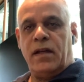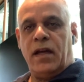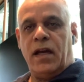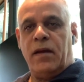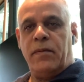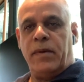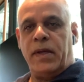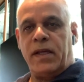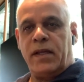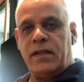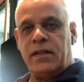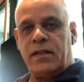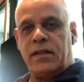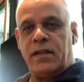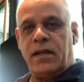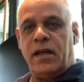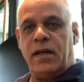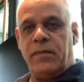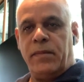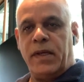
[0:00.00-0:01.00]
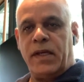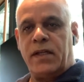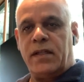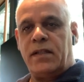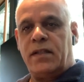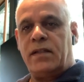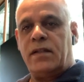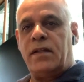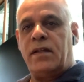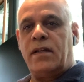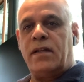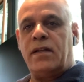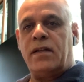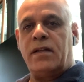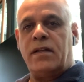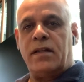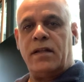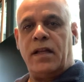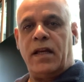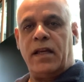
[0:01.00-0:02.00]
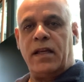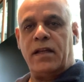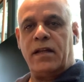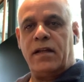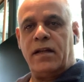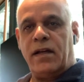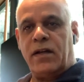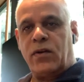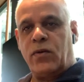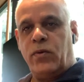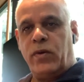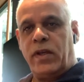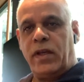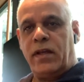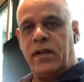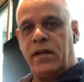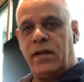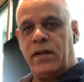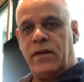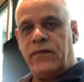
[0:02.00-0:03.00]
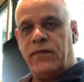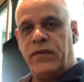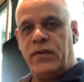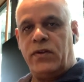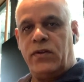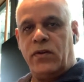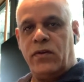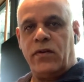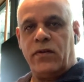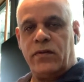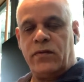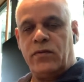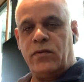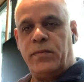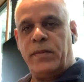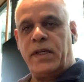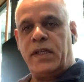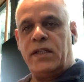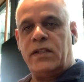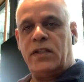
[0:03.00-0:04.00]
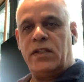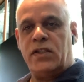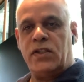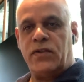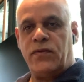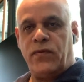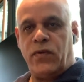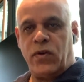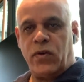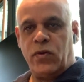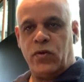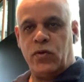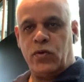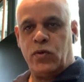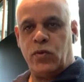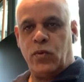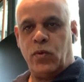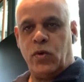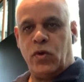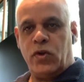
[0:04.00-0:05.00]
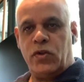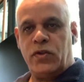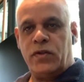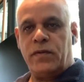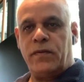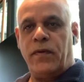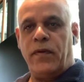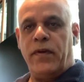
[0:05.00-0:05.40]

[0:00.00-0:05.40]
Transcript: I make it like a quick video to make it easy for you to watch.